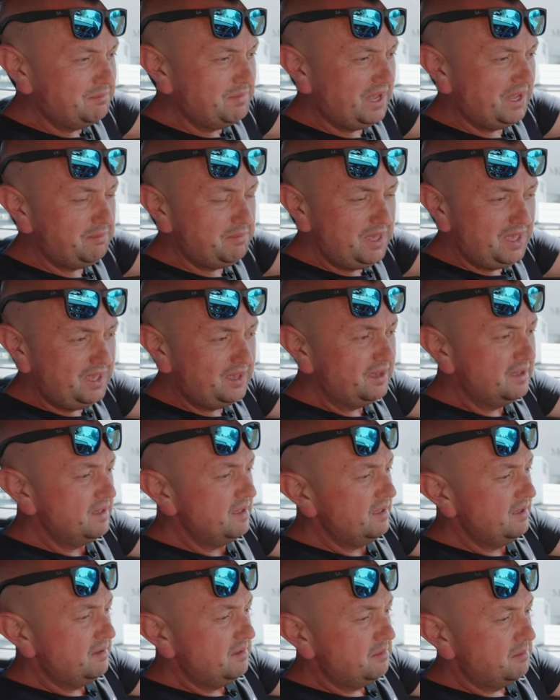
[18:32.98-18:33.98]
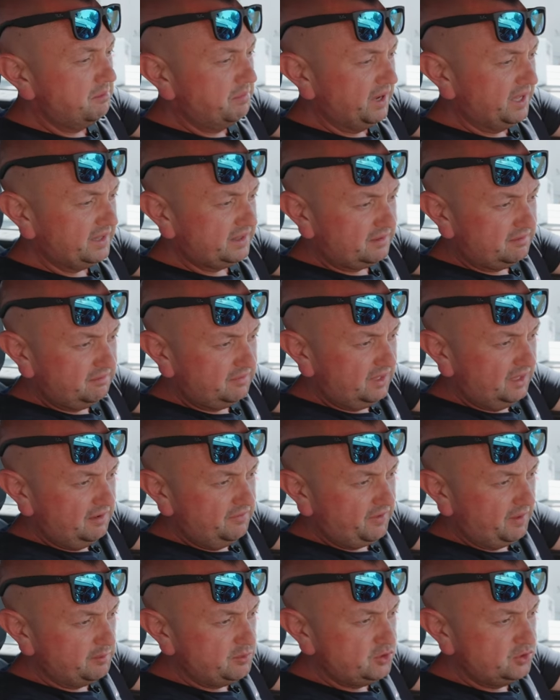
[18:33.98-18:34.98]
maybe, but
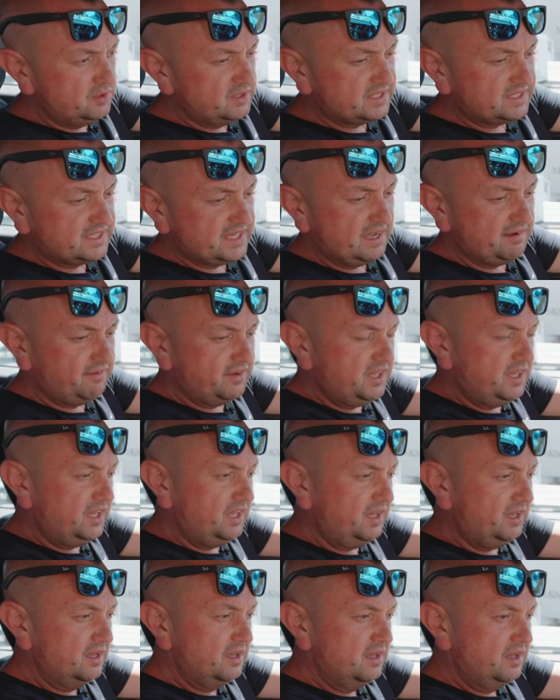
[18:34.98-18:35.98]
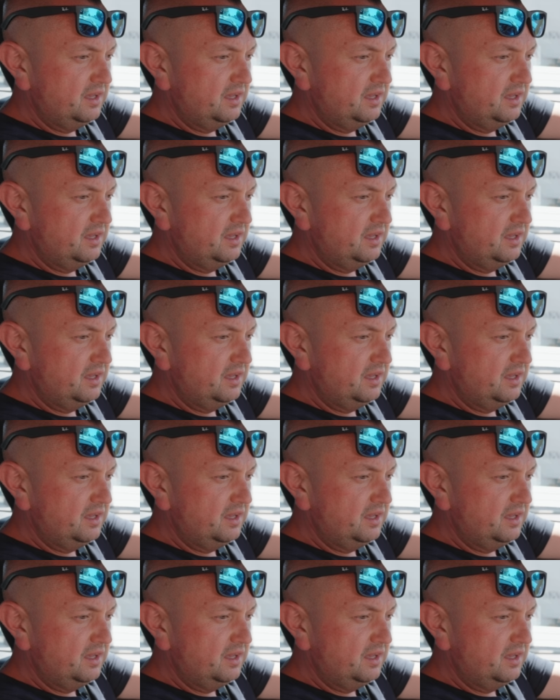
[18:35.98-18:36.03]
if I'm doing 70,